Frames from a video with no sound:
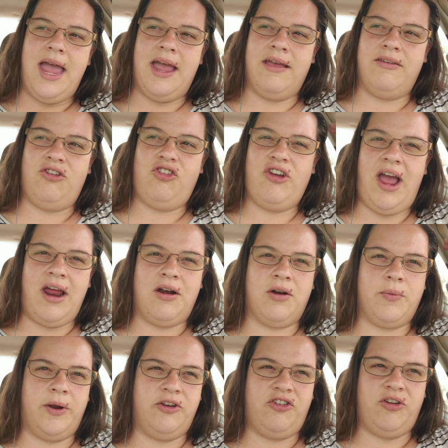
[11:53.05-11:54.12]
is
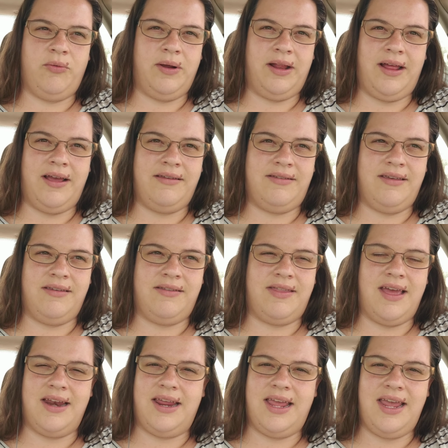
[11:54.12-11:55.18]
shattered when she realizes
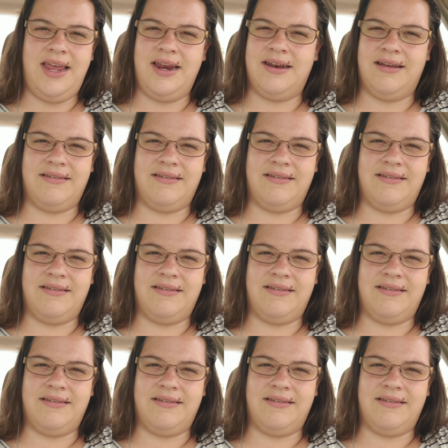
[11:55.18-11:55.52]
that he